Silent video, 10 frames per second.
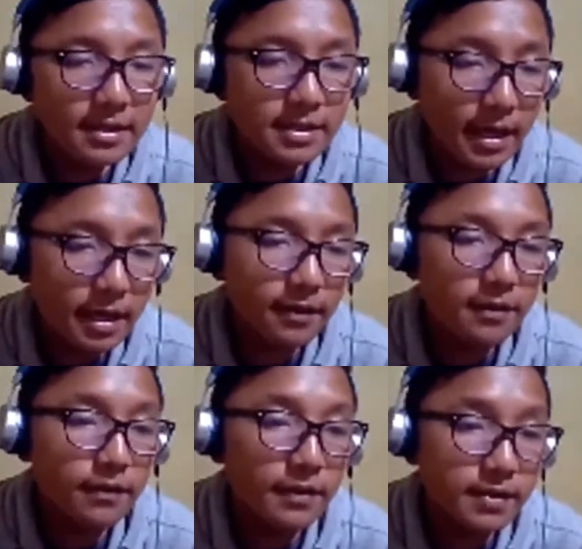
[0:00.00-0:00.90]

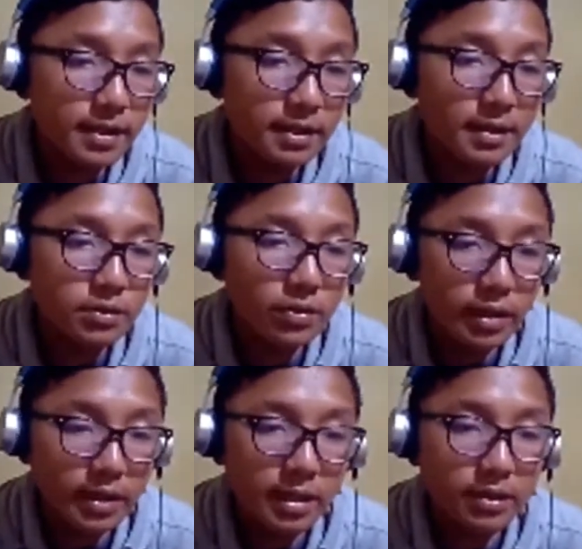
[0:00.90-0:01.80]
10, 15,
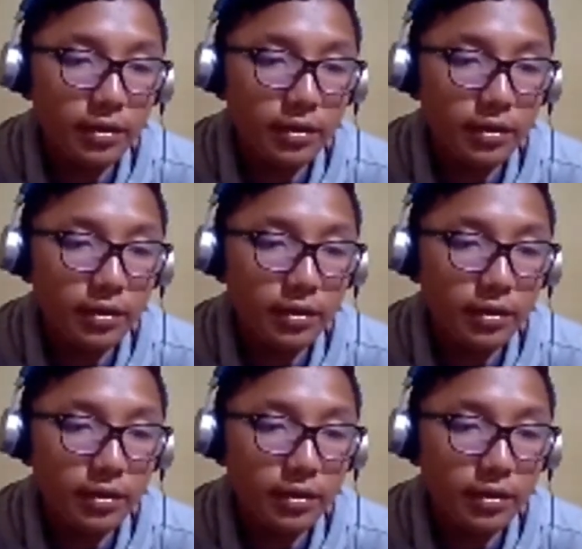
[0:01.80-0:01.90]
20,